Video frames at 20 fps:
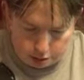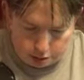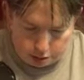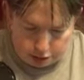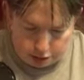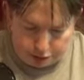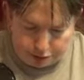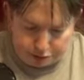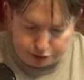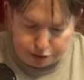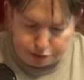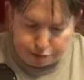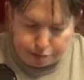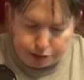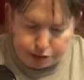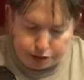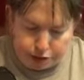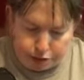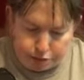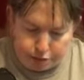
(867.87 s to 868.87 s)
Have you ever
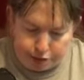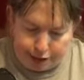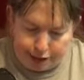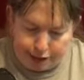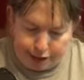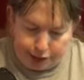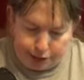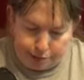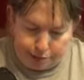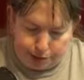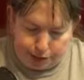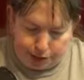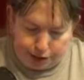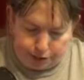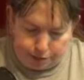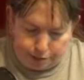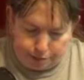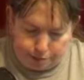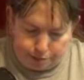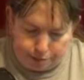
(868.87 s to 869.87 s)
been to a reseller
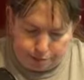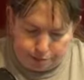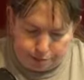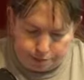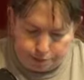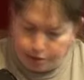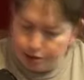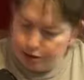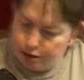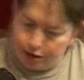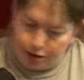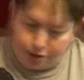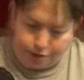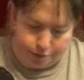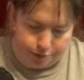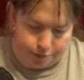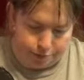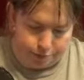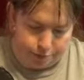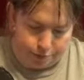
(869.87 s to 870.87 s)
meetup? No.
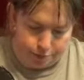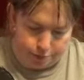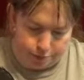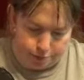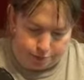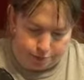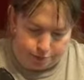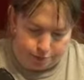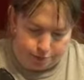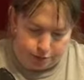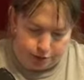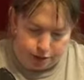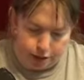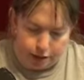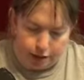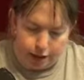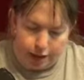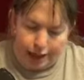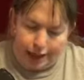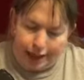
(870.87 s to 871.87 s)

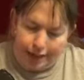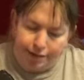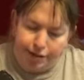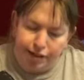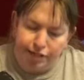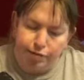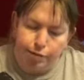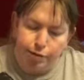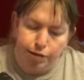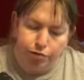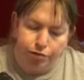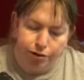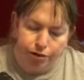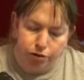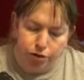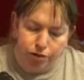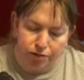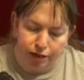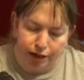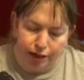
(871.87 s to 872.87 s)
Have you ever been ripped
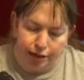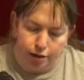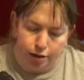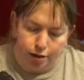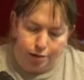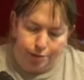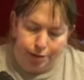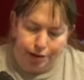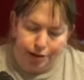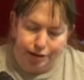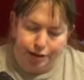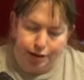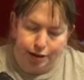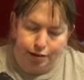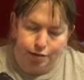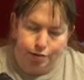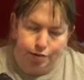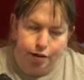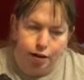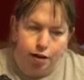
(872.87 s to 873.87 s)
off at a car boot
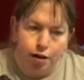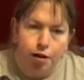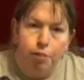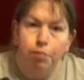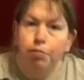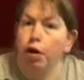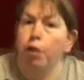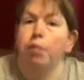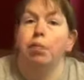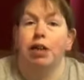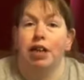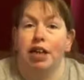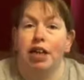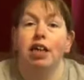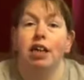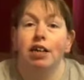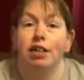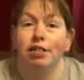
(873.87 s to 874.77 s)
sale? Probably.